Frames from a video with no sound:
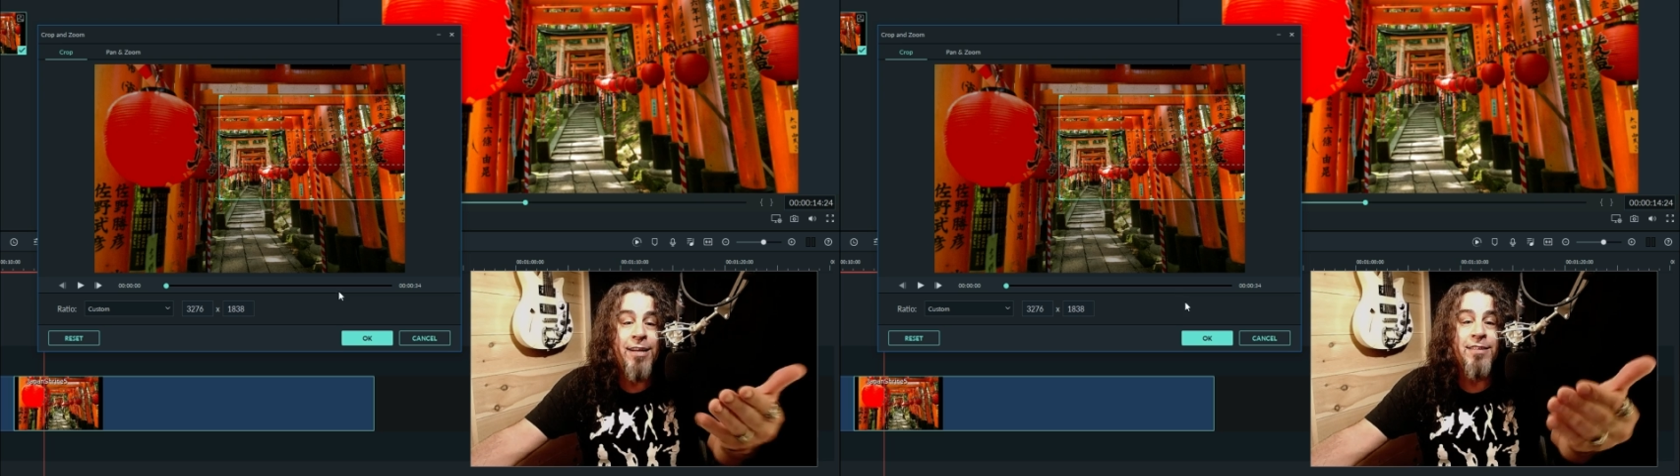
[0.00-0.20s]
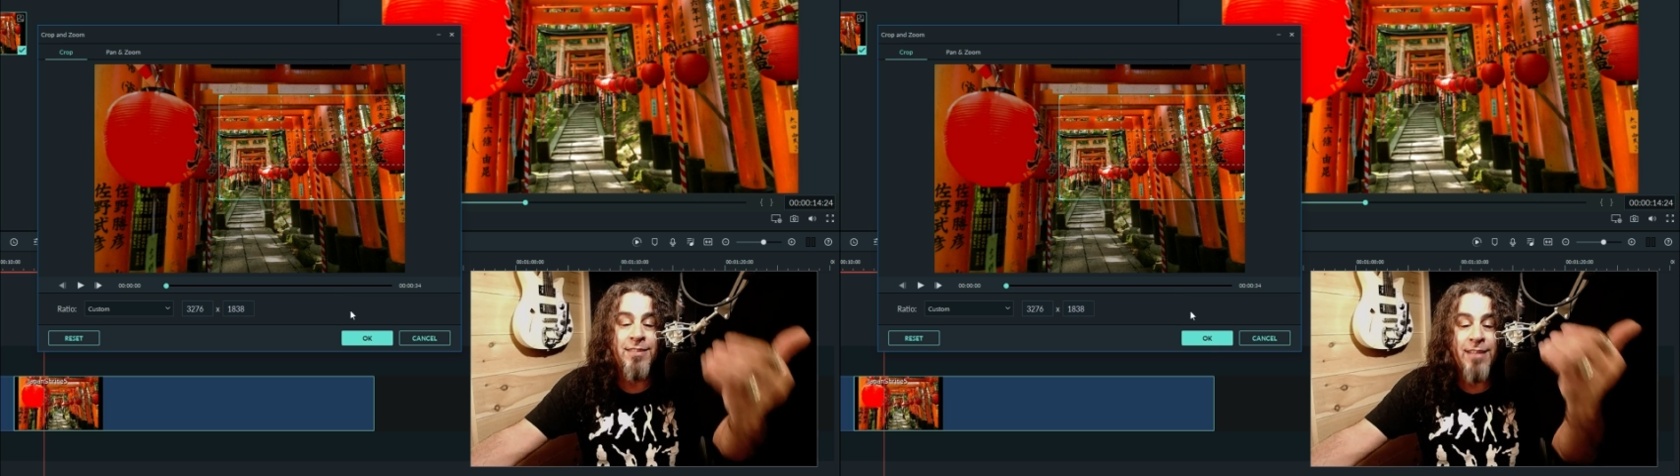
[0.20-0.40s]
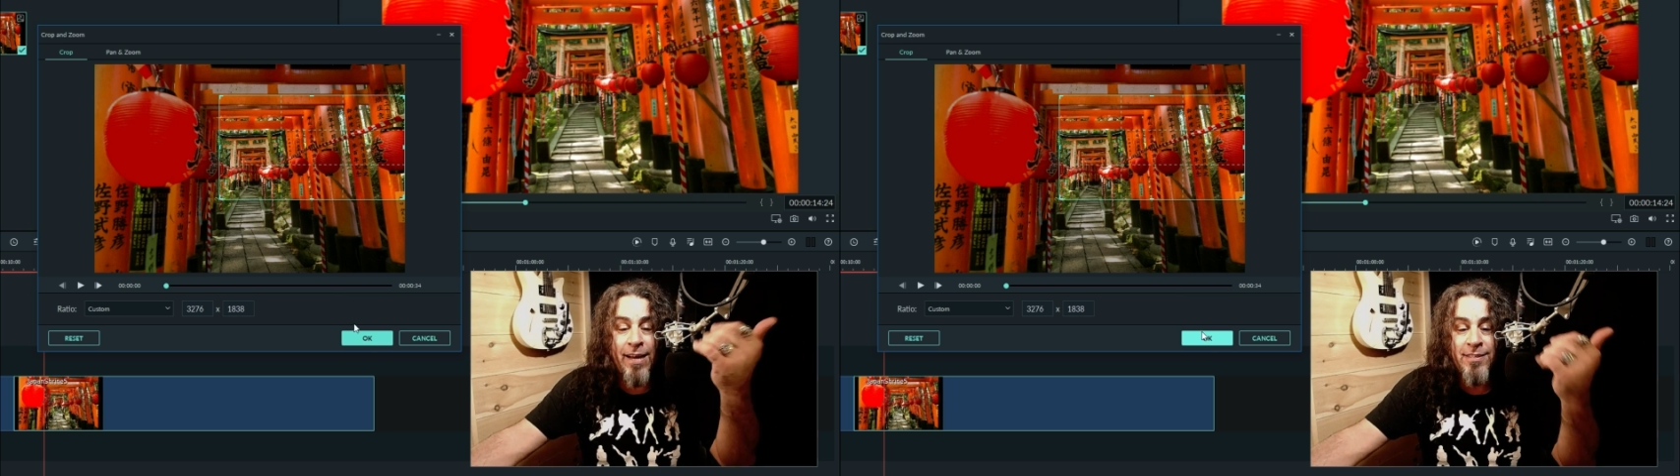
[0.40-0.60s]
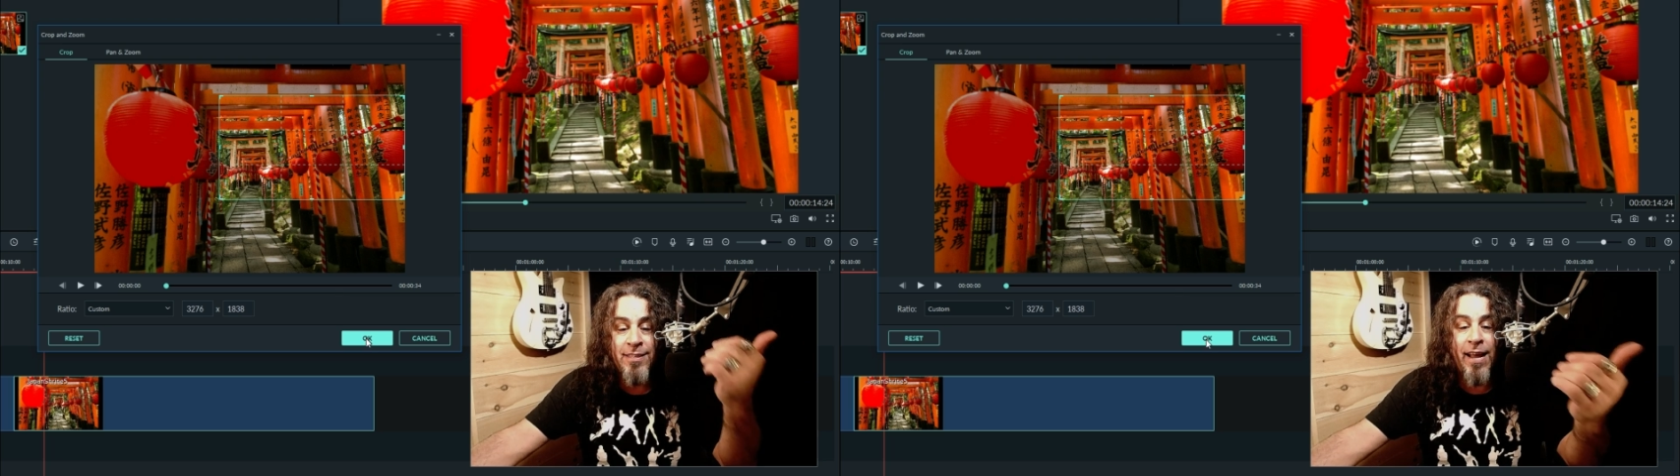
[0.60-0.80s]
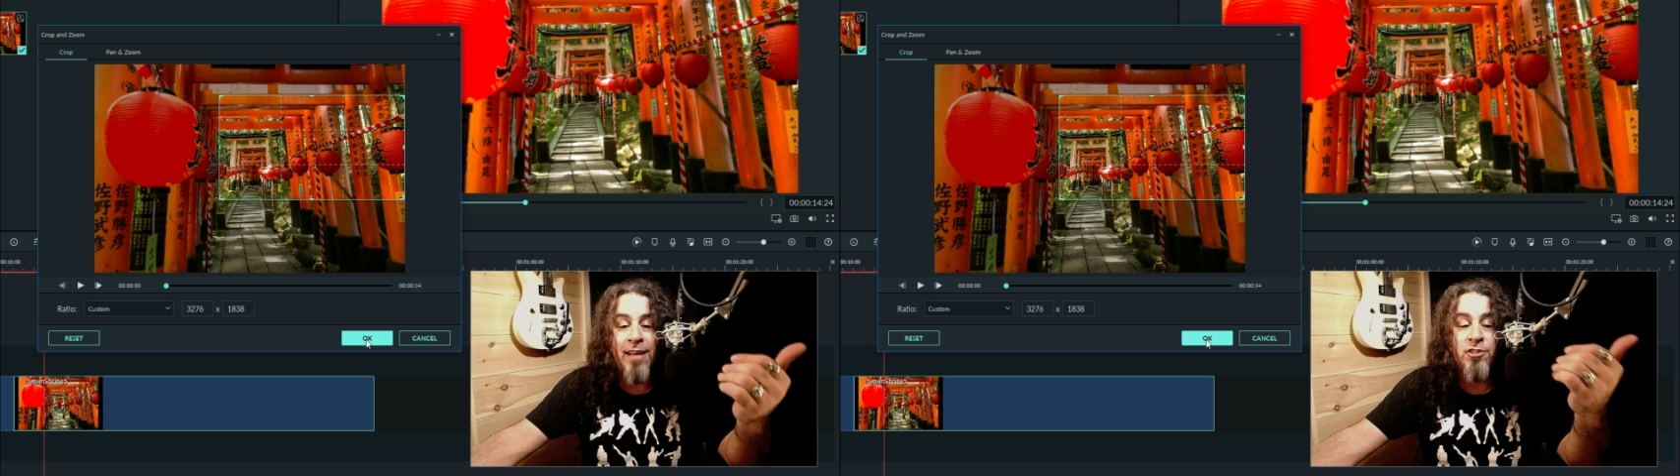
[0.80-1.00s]
and it assigns
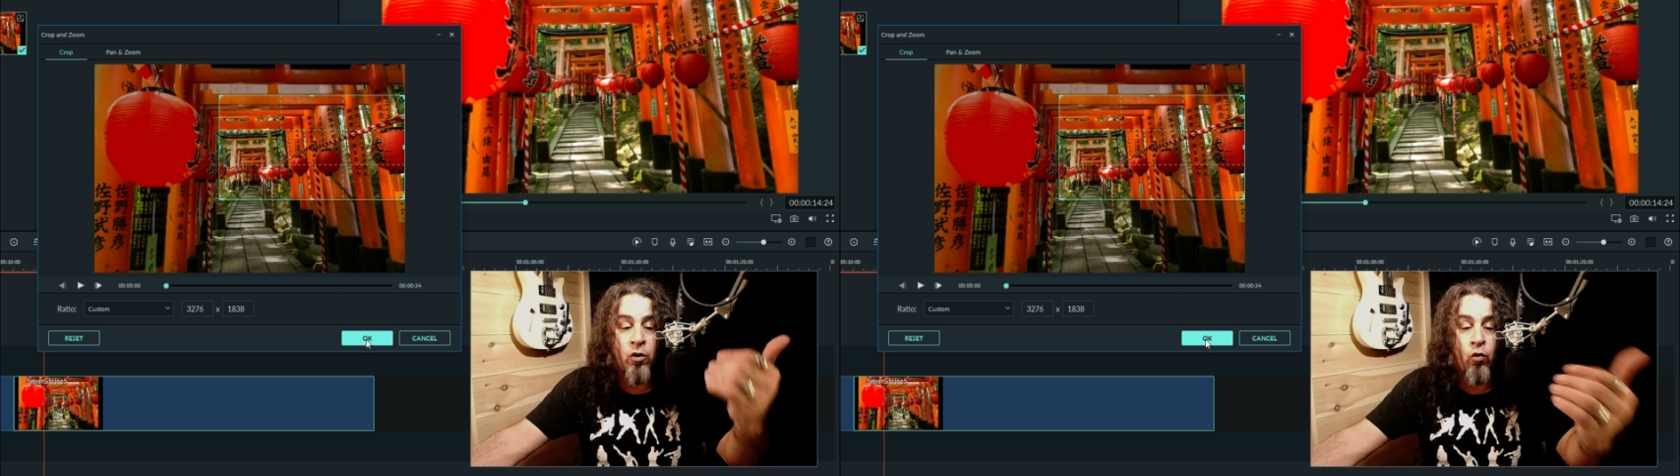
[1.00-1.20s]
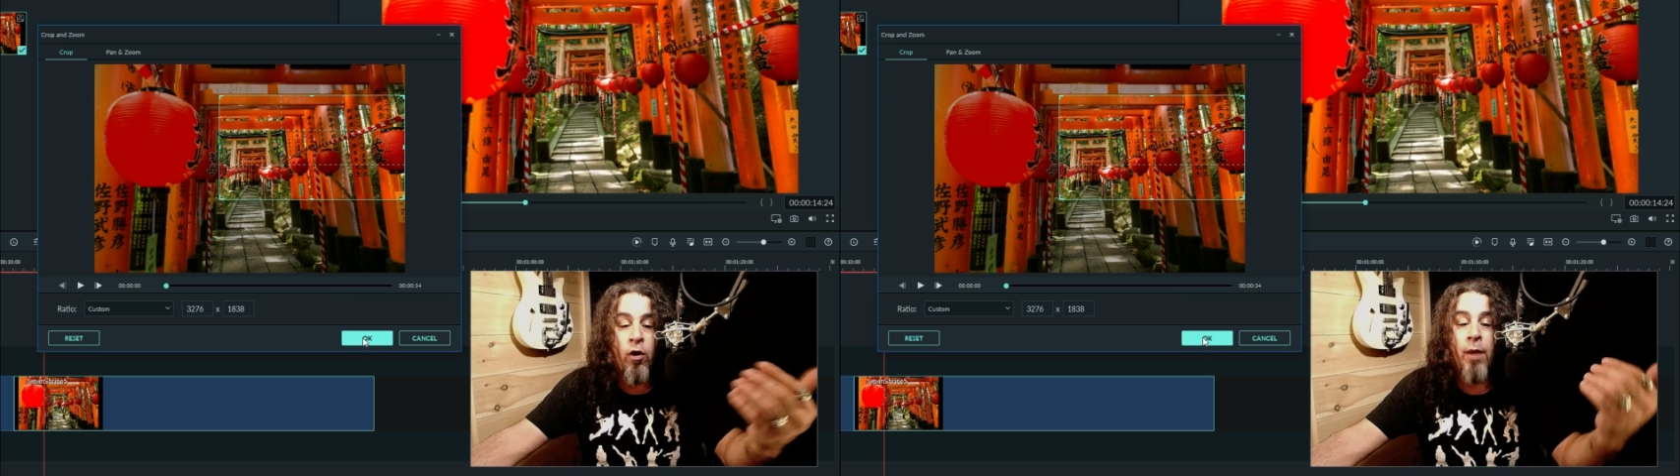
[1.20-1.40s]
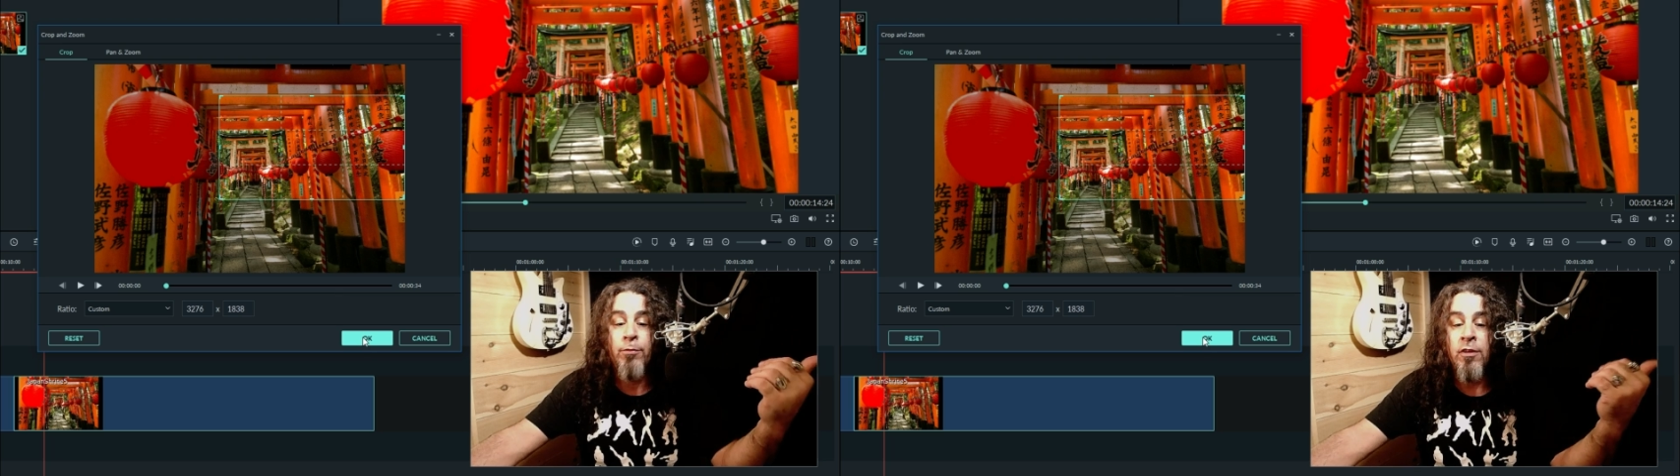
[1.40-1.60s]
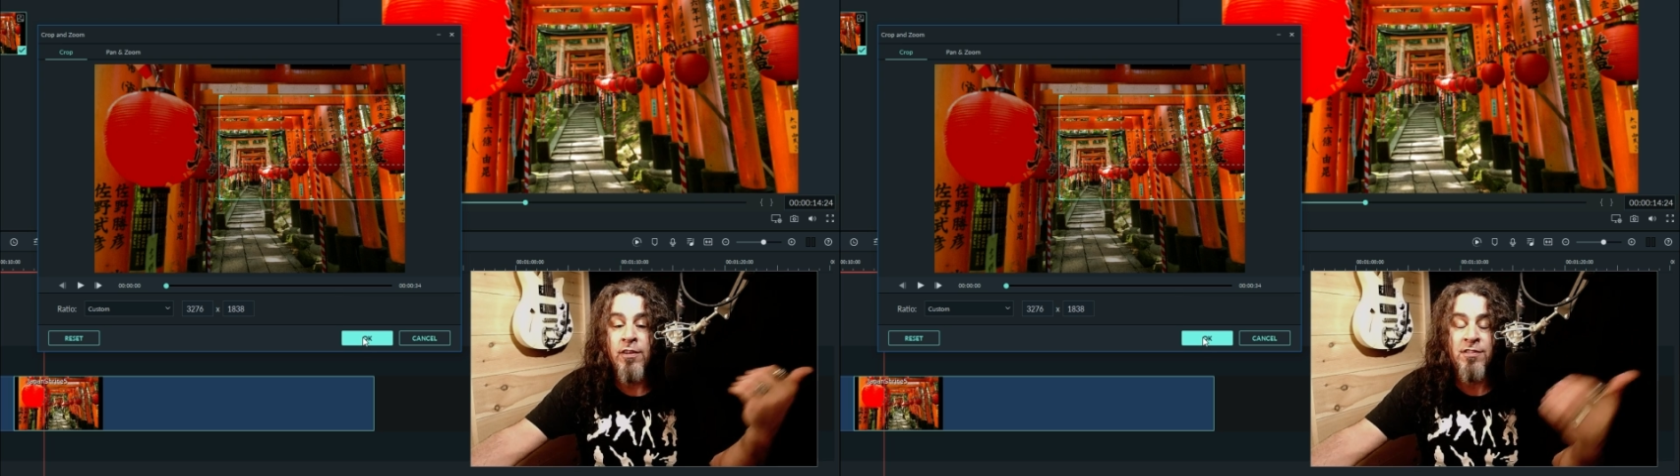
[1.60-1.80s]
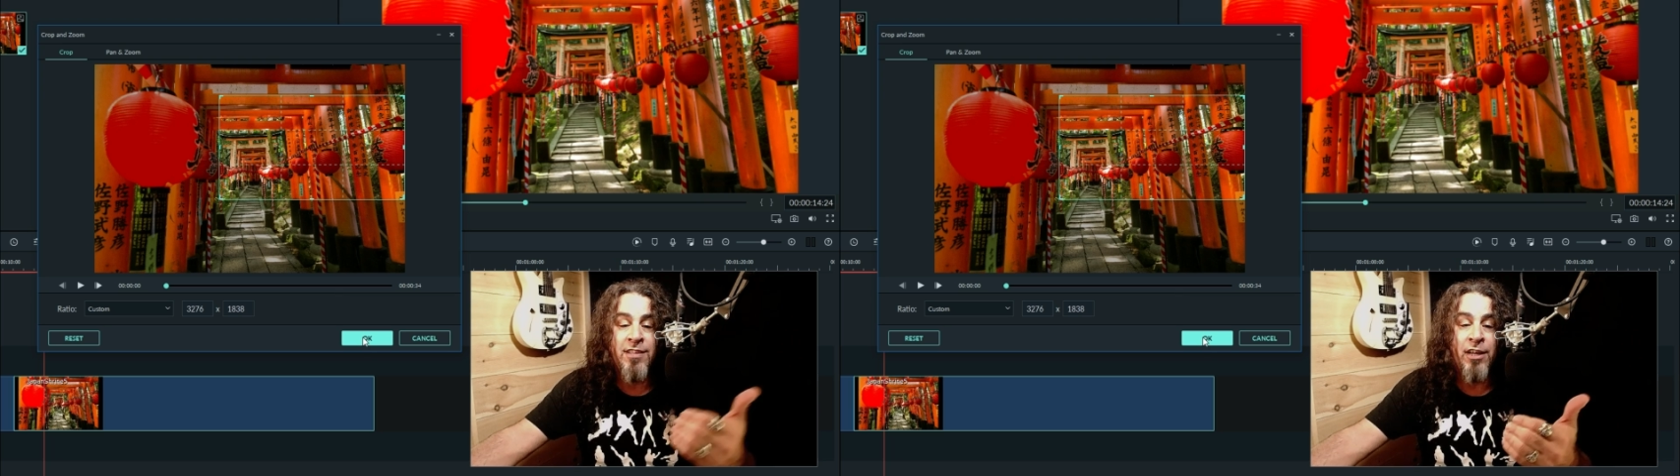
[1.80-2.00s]
it as the crop to
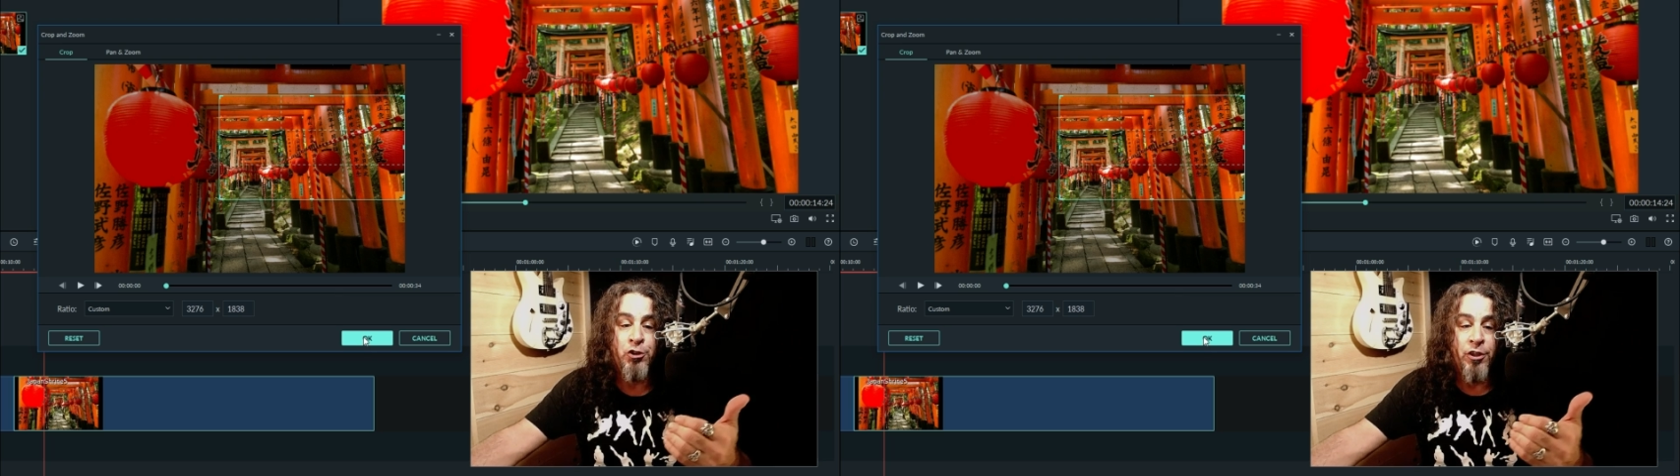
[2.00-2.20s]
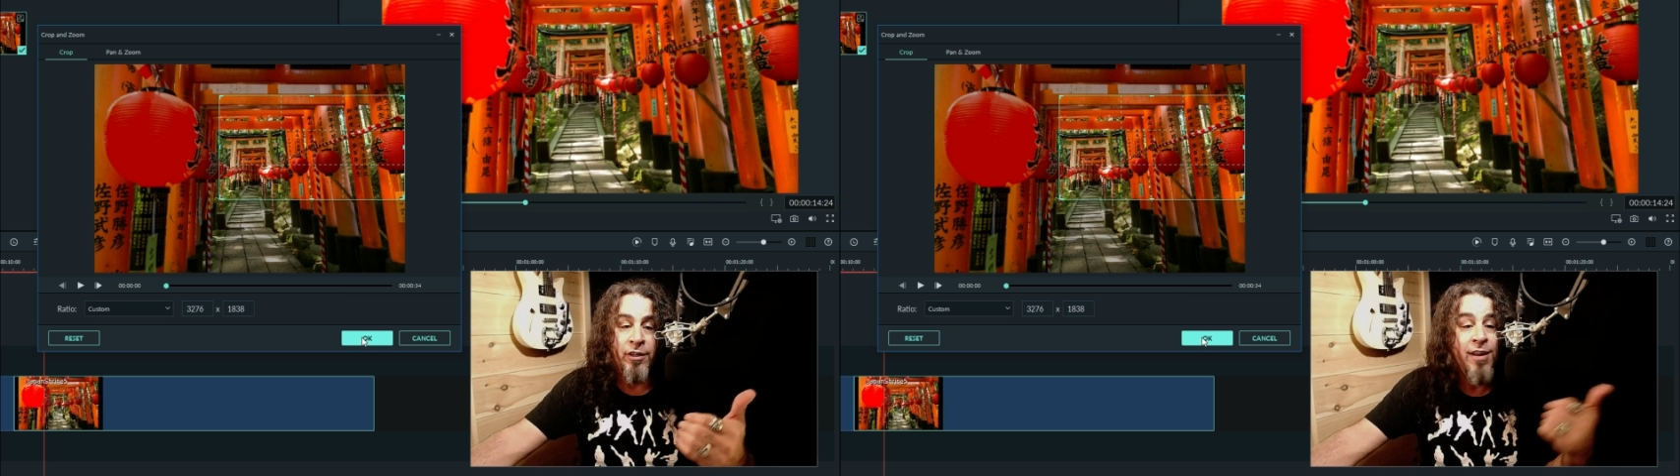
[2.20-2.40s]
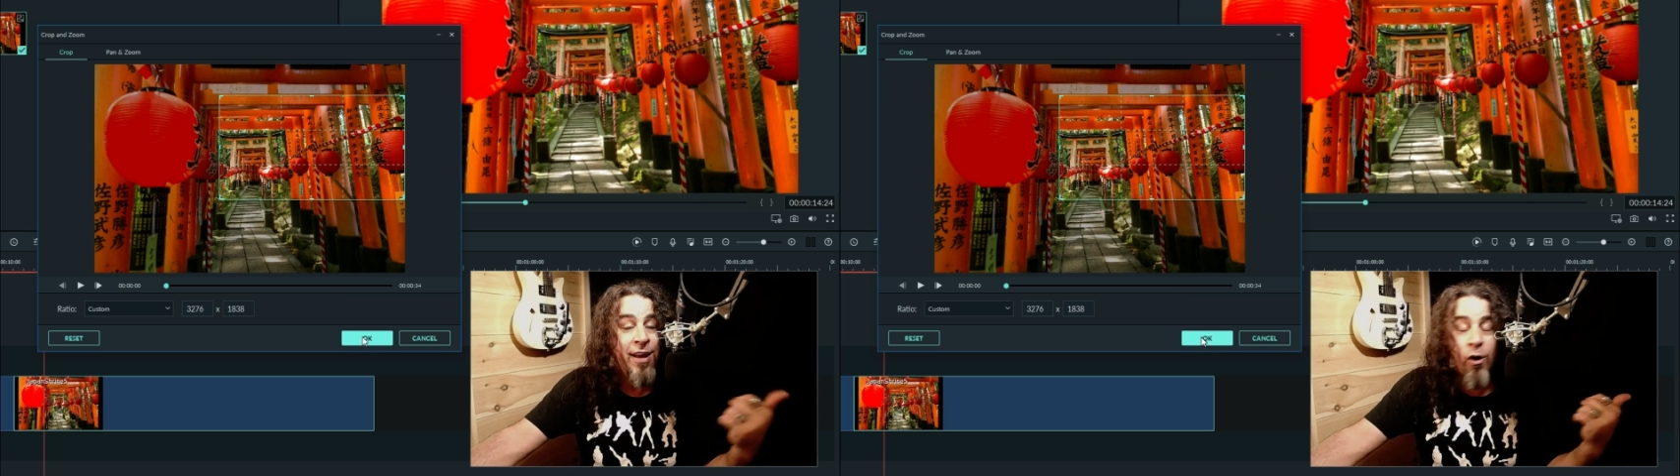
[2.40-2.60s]
this section,